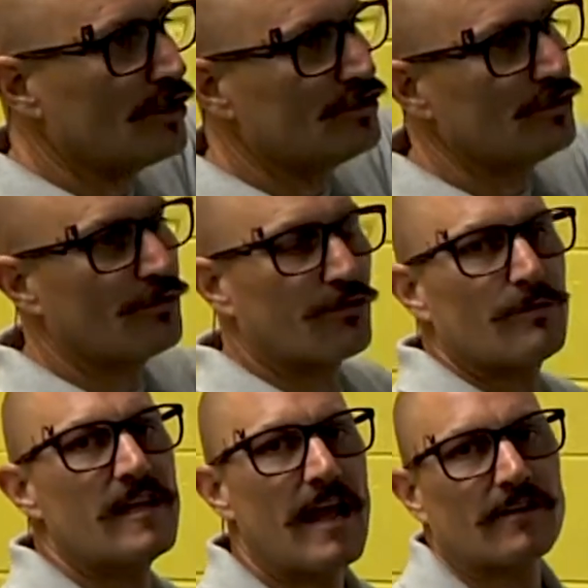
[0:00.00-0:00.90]
to do
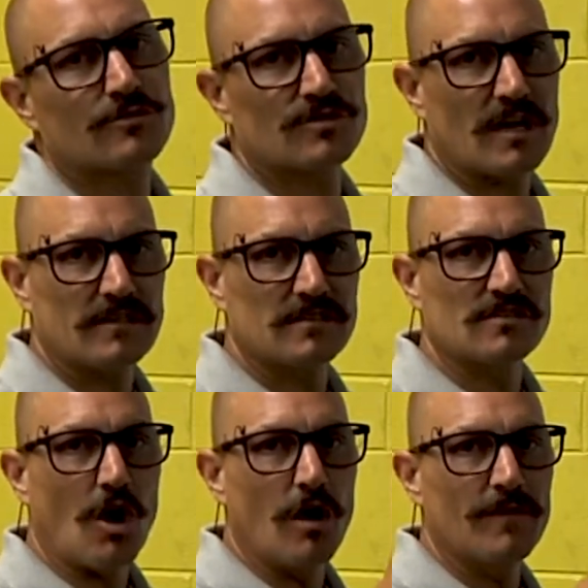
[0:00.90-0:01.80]
3 exercises
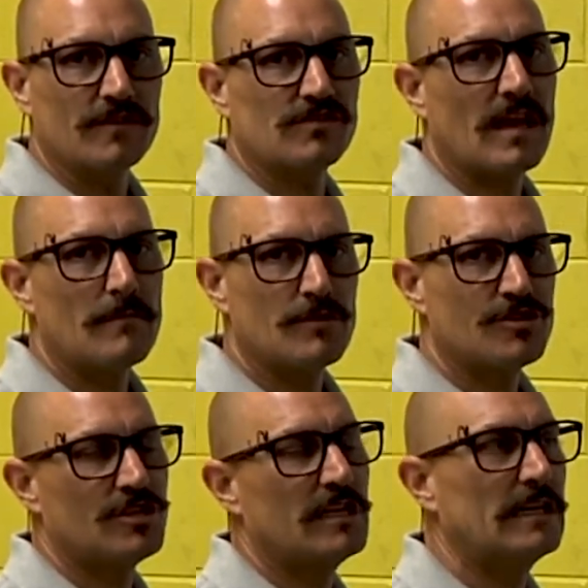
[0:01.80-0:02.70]
on the same
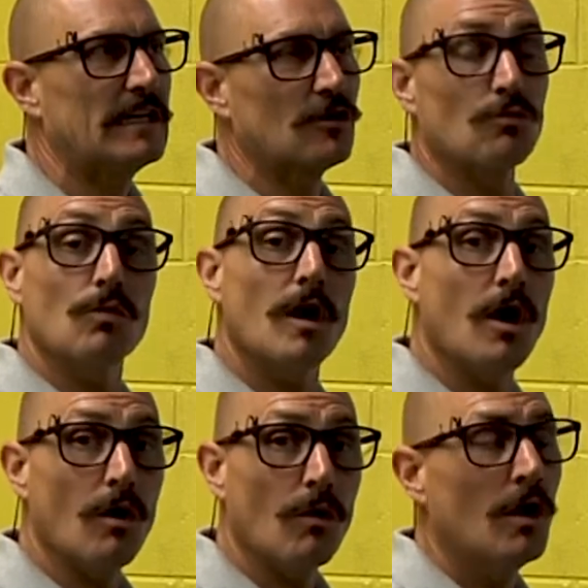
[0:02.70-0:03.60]
machine in a
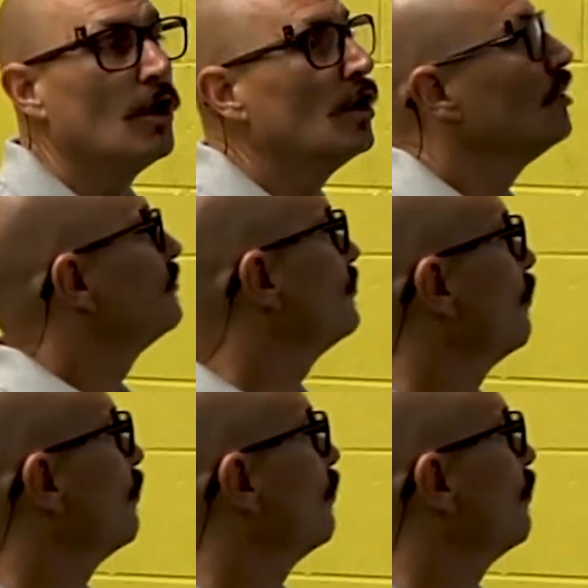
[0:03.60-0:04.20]
row. Do